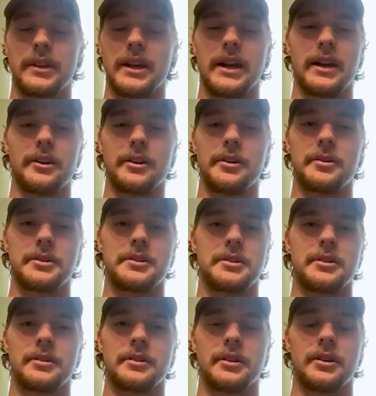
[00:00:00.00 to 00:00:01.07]
Yeah, I agree with
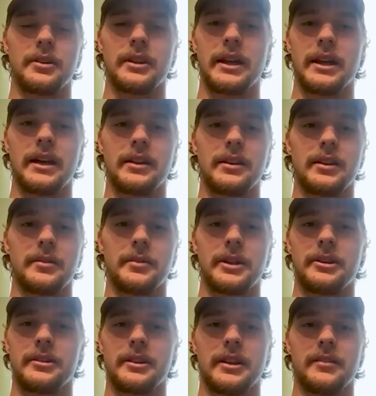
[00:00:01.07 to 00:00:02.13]
you on that. I mean,